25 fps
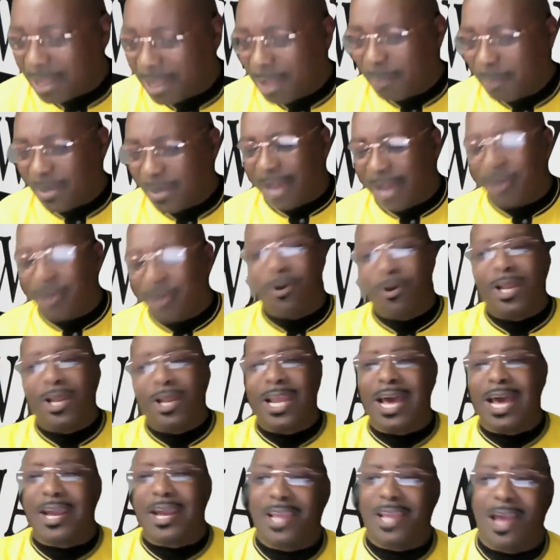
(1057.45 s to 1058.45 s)
But I know a
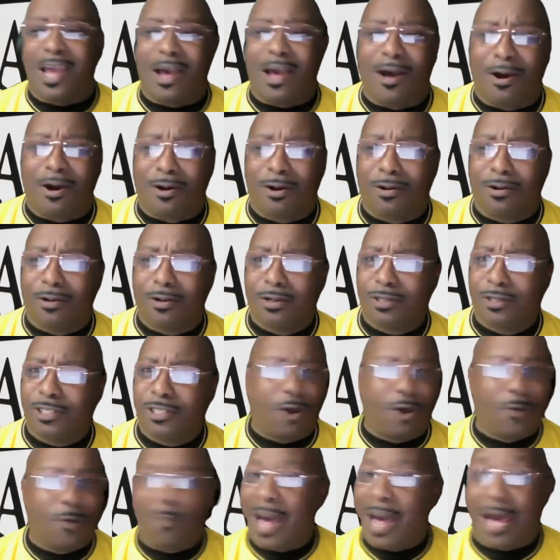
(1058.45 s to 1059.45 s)
lot of y'all
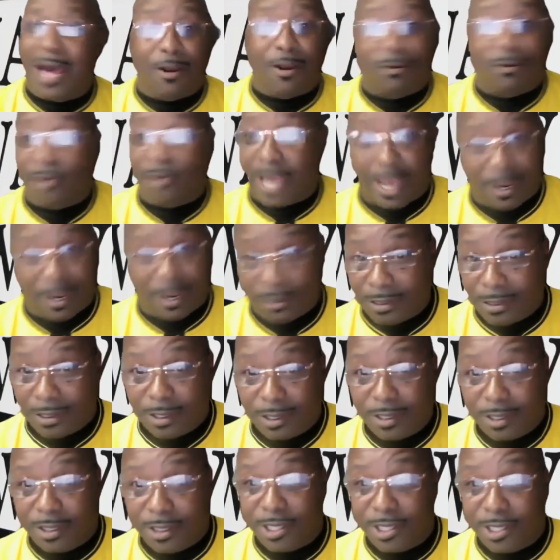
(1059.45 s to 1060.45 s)
don't model that.
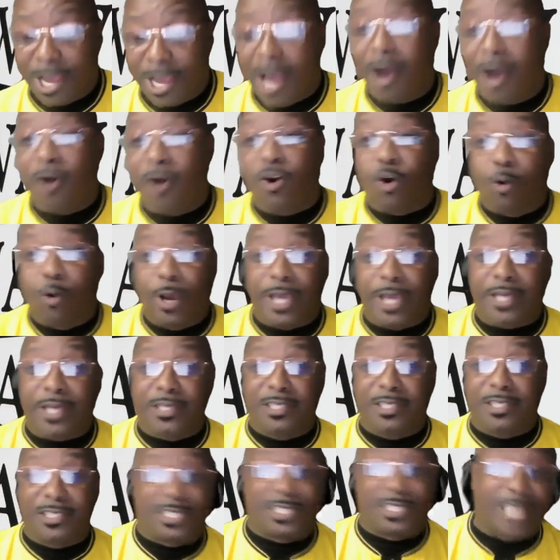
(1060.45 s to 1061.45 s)
Y'all quick
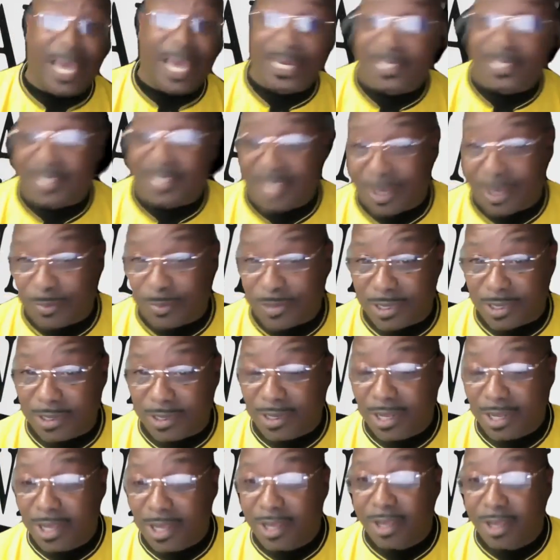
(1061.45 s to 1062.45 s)
to say something,
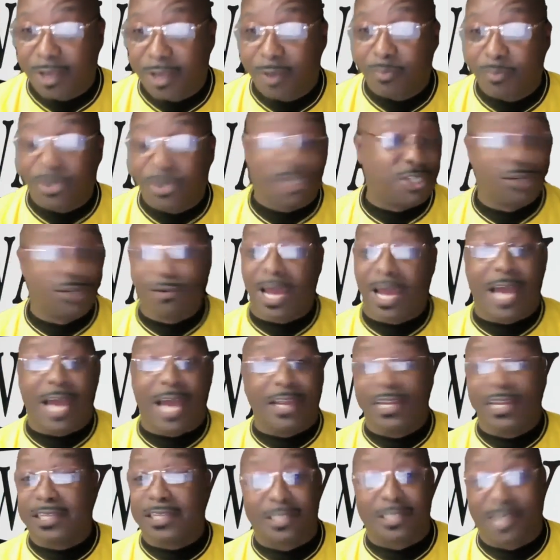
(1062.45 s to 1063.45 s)
but do not
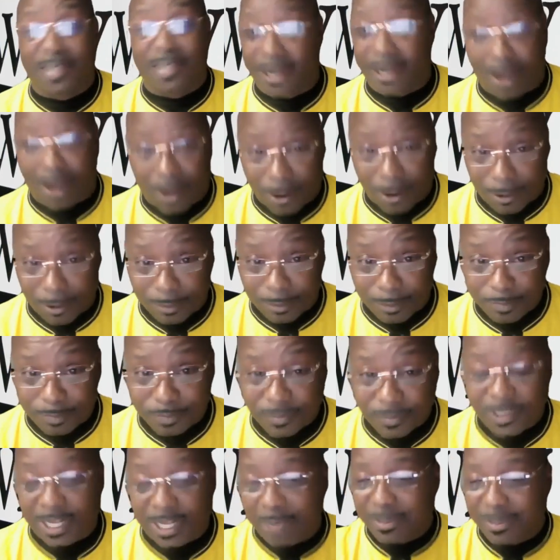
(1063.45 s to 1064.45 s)
listen at all.
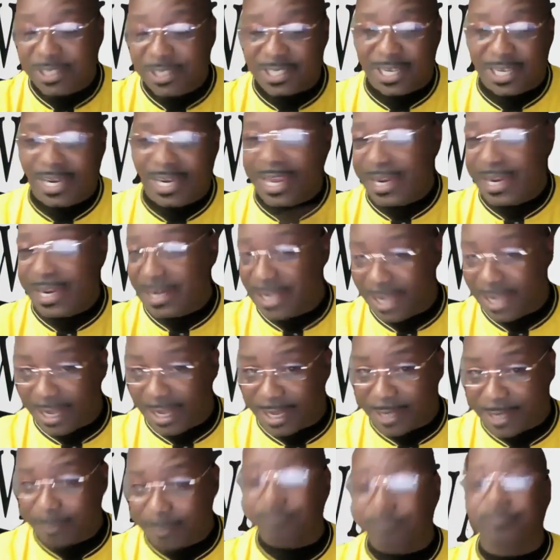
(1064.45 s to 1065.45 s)
Let me say that
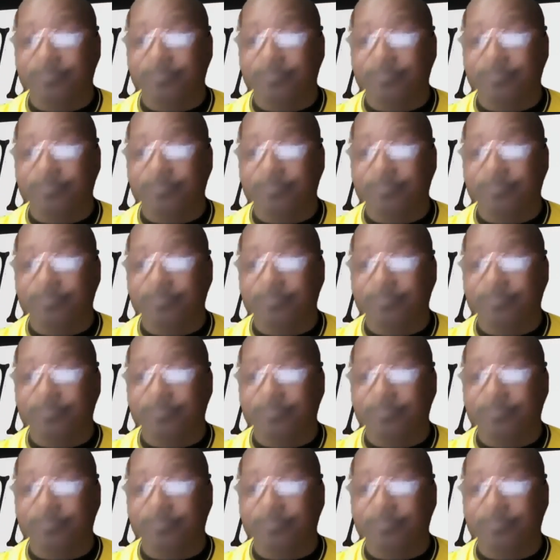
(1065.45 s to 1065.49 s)
again.